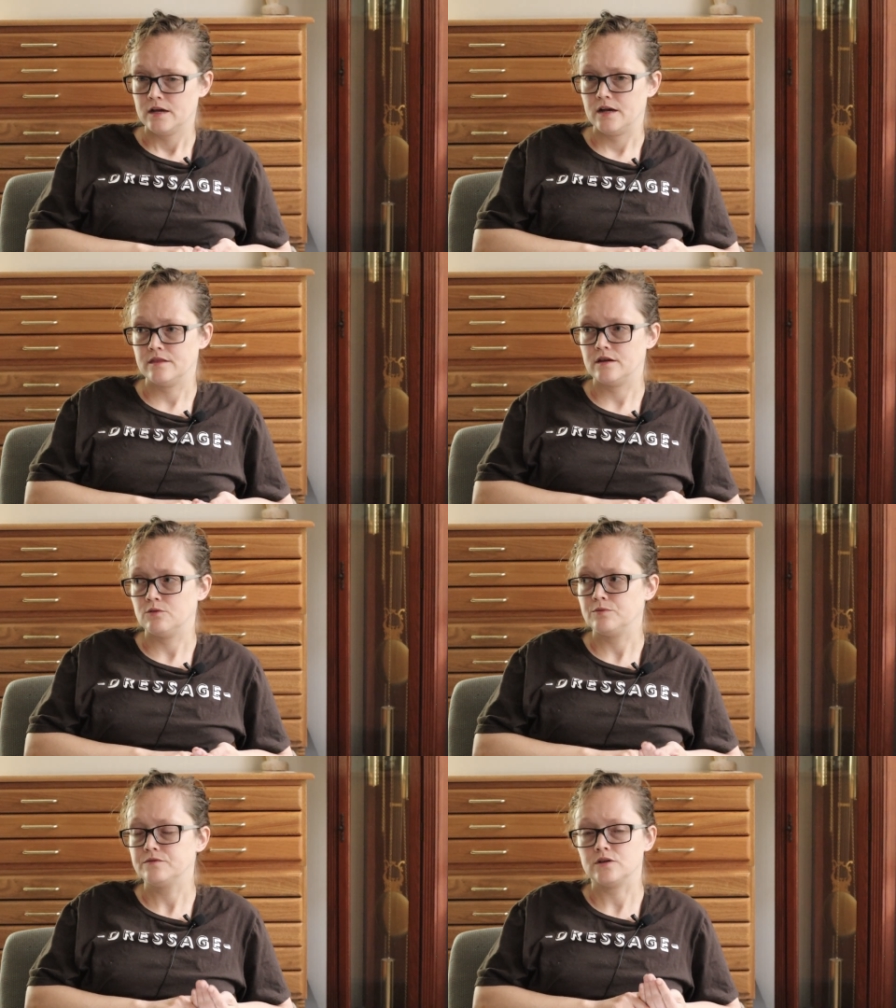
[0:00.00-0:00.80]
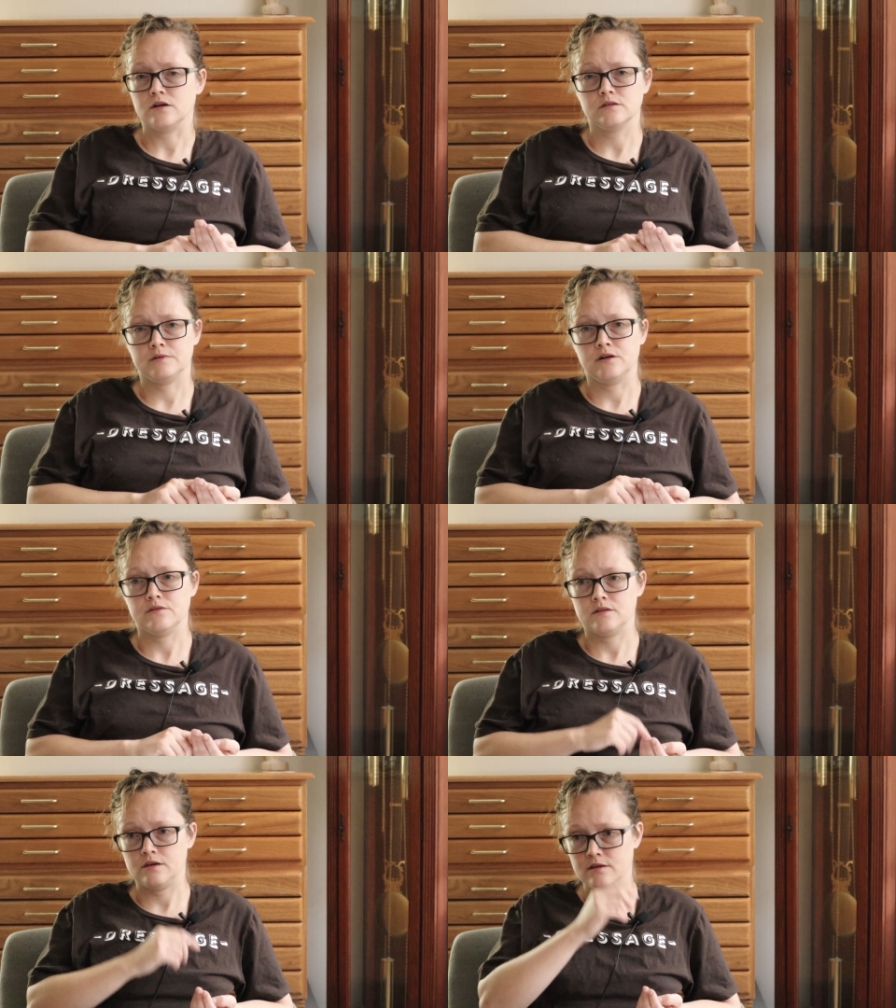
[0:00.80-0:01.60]
and then we've talked
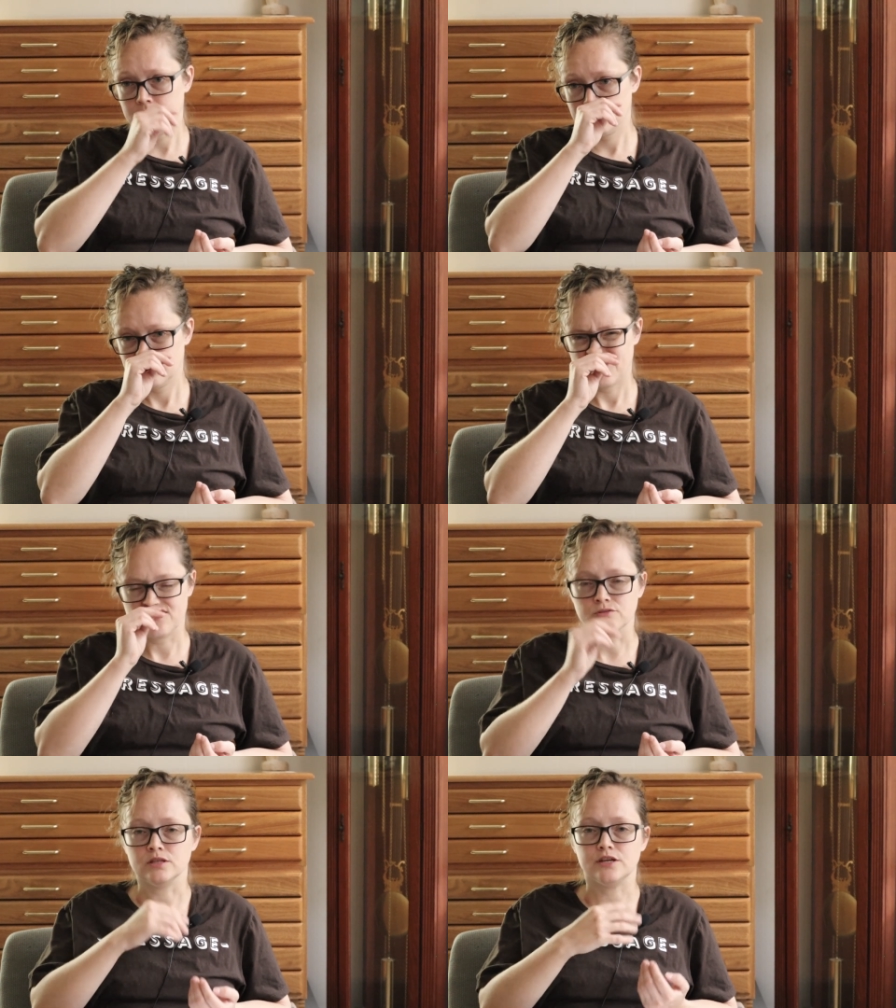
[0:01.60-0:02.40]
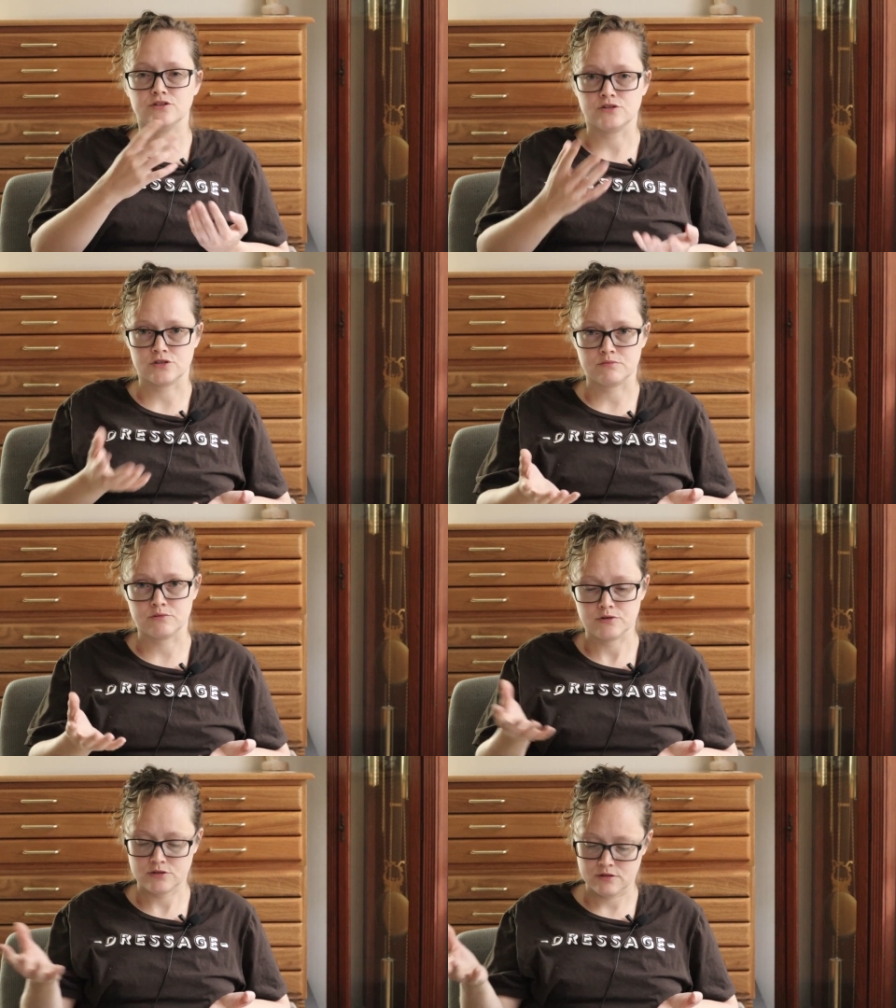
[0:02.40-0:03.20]
about the relationship
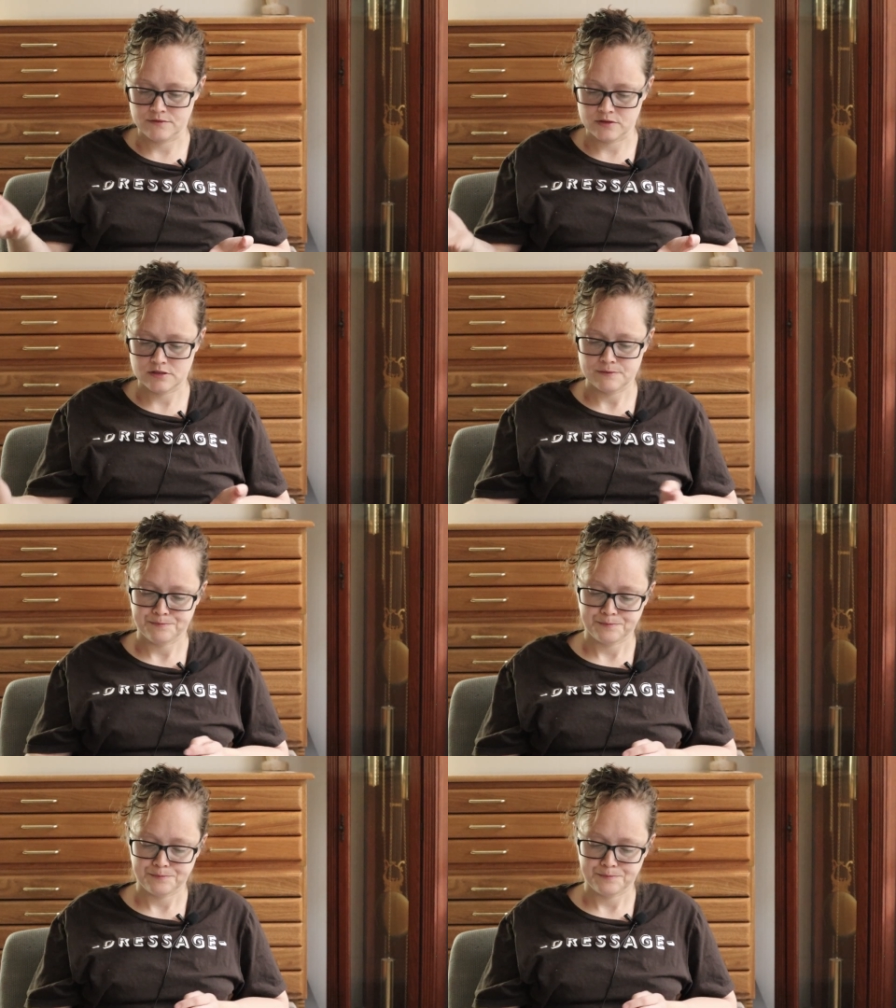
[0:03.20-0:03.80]
portion of this,